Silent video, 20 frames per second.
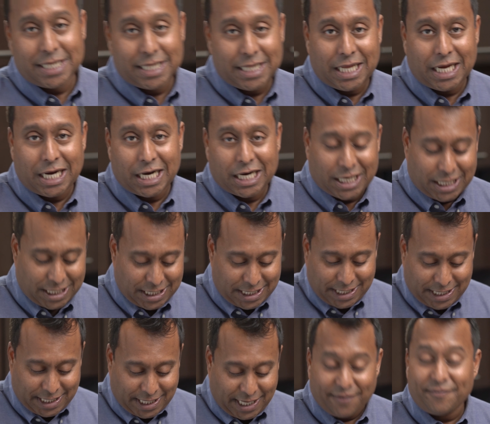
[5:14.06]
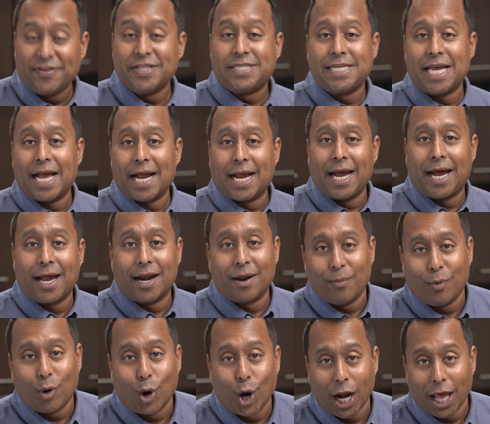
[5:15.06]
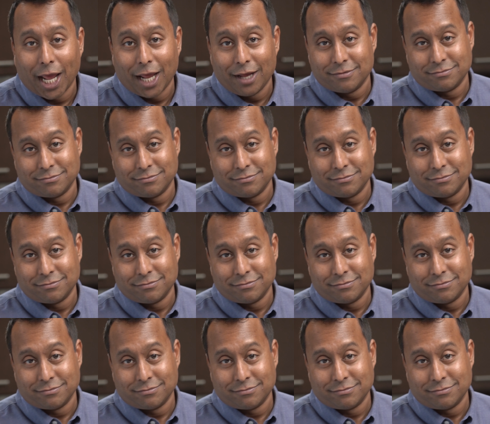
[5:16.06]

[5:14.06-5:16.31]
in there if it's that kind of morning.